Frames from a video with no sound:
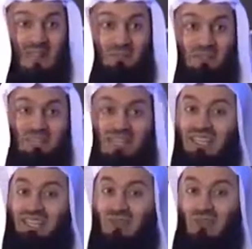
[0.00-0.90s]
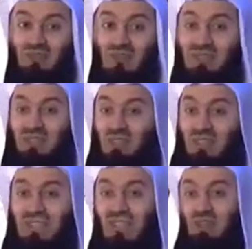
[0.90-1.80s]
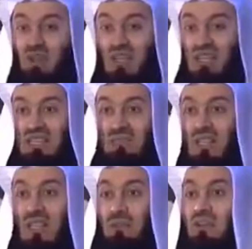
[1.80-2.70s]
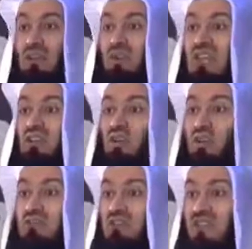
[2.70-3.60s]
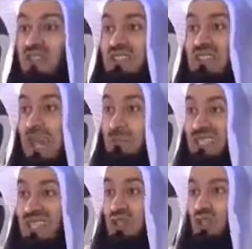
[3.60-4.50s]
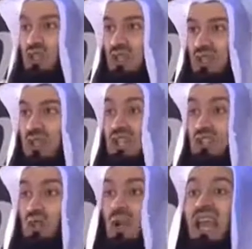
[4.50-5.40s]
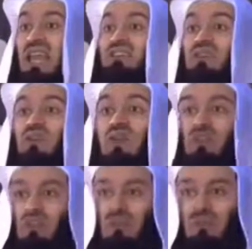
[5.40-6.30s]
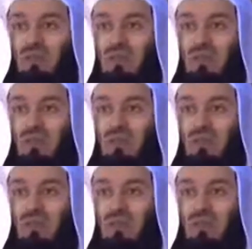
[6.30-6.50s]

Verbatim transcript: I'm not saying it's wrong to leave it for the sake of your health, but you can convert abstention into an act of worship